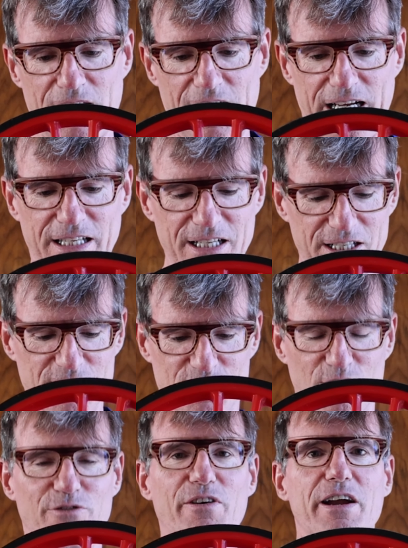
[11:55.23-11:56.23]
This is
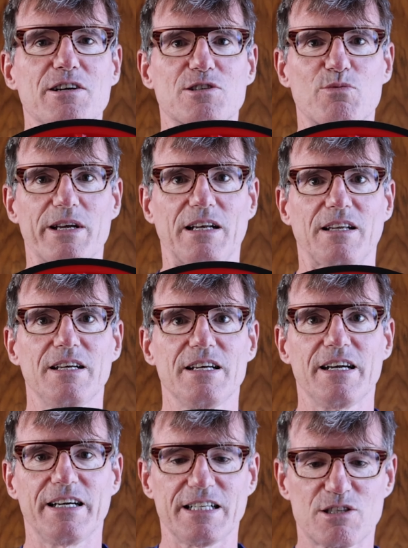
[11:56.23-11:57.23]
a surveyor's wheel,
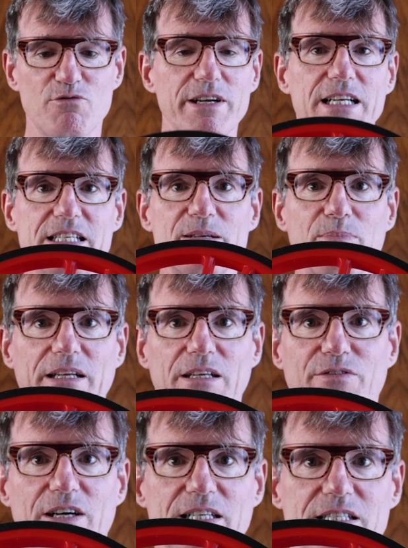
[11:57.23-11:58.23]
and it's a really simple
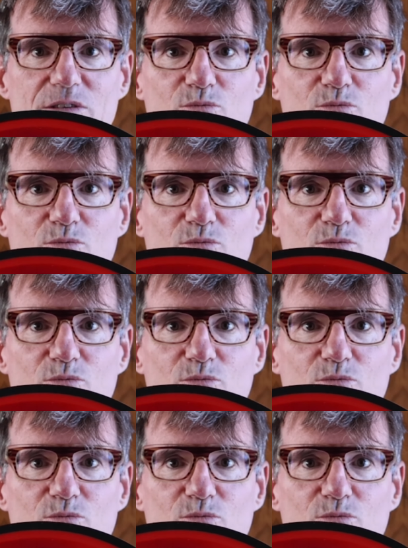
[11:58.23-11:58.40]
little device.